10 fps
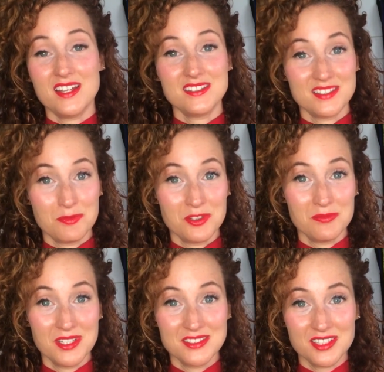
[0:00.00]
As
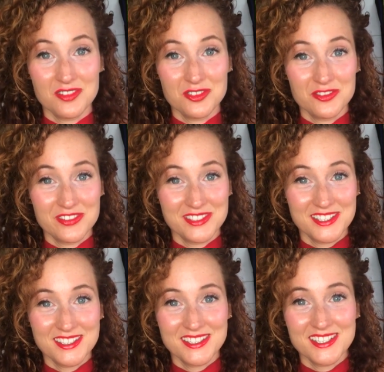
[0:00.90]
someone myself who
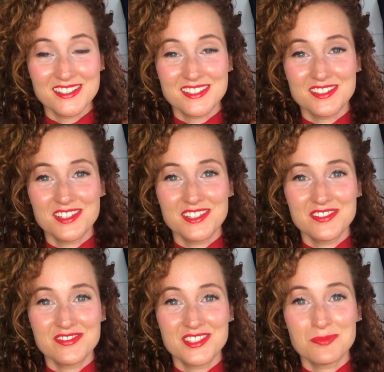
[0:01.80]
facilitates a lot
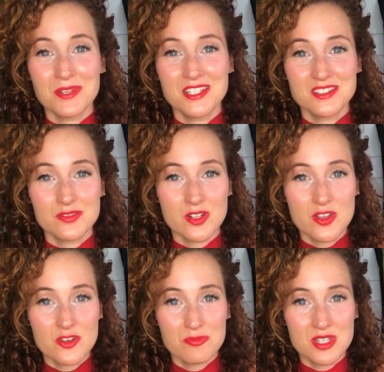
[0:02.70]
of space for
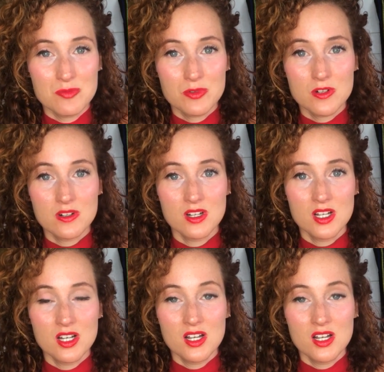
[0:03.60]
other people,